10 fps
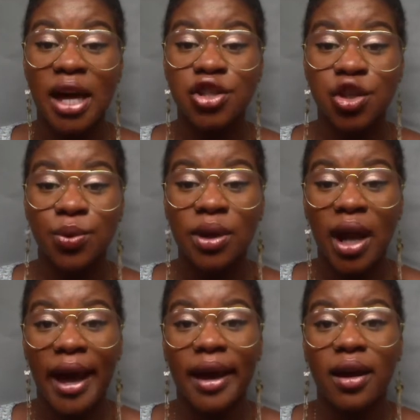as you would
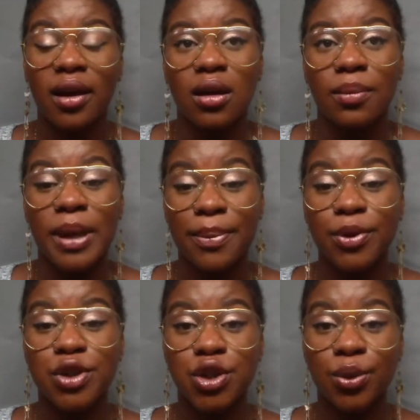like people
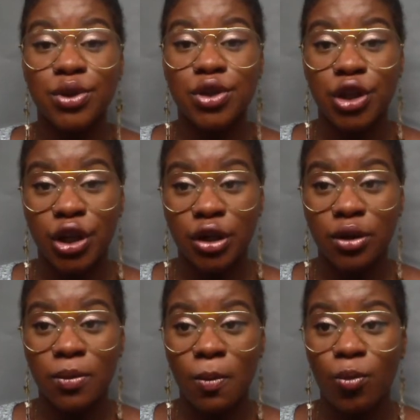to do unto
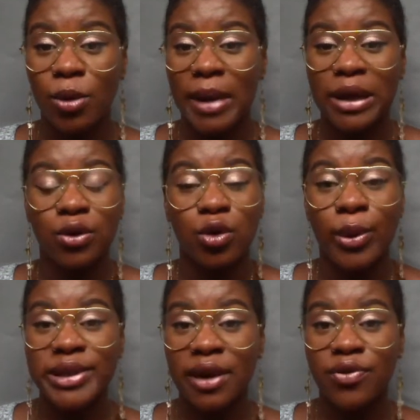you. We may not
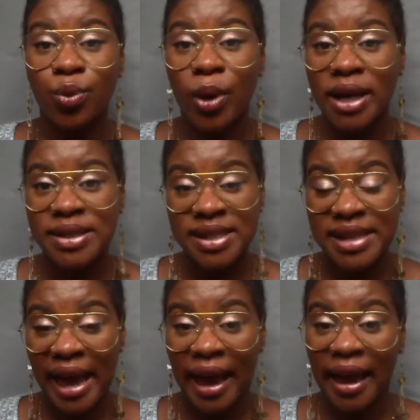always have the words to
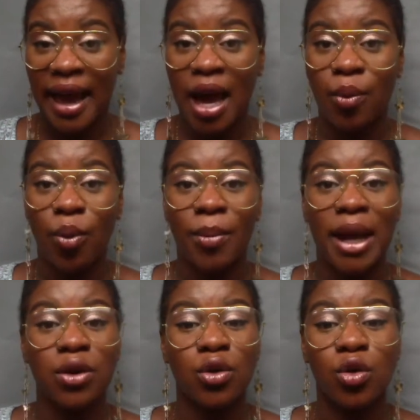say, and we may
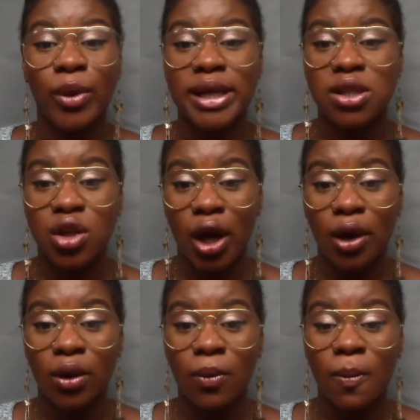not always
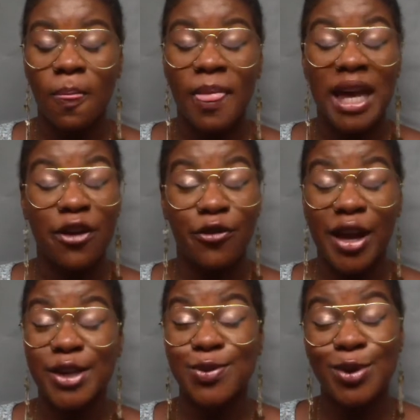know if
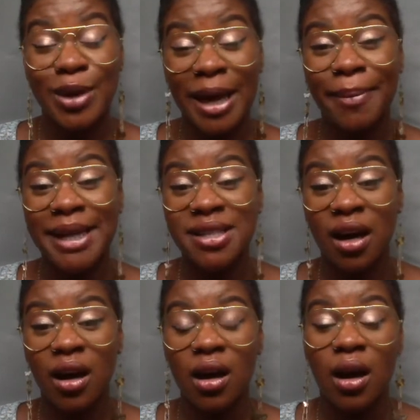things will get
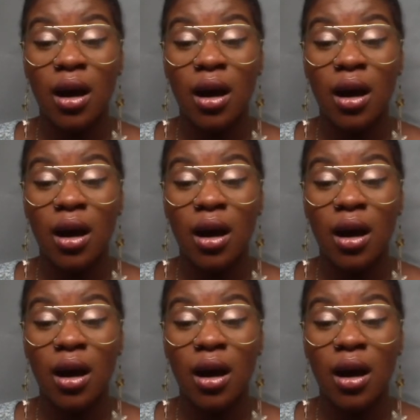better,